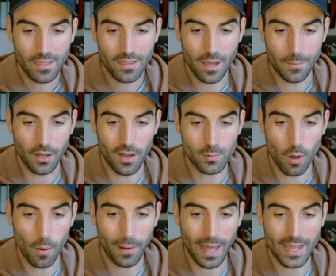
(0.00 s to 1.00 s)
Come on, guys.
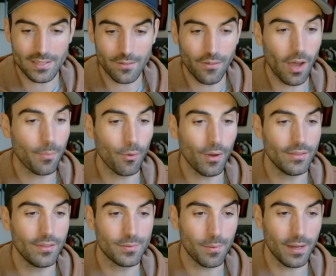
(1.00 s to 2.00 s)
What players have I bought in
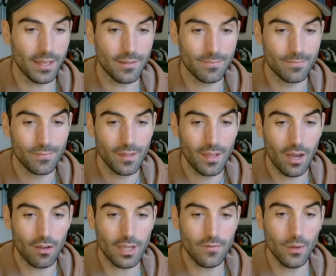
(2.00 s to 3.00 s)
this week?
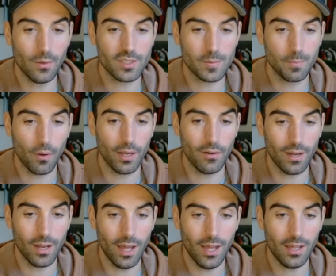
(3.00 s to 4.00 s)
I'll give you a spoiler
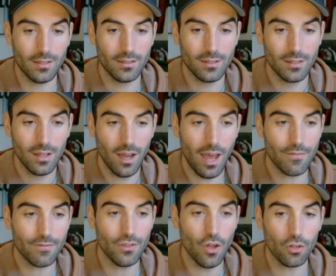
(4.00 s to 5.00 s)
alert. I
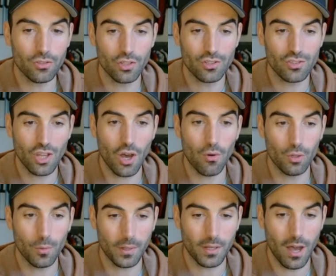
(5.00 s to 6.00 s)
have not
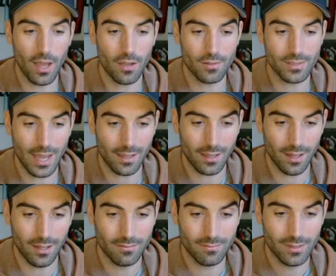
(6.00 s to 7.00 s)
sold Bukayo
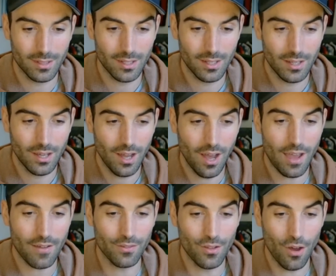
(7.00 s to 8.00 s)
Saka. I
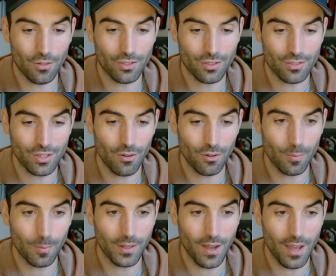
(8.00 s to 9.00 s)
have not
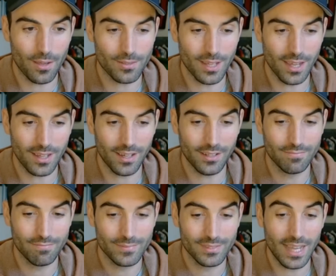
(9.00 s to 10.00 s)
sold Bukayo Saka.
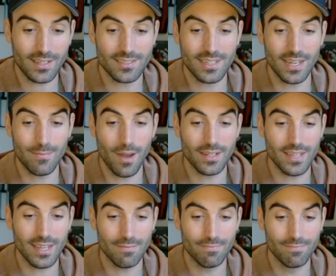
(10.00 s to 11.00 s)
Saka's still in my
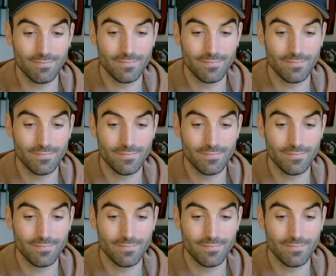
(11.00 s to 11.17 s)
team.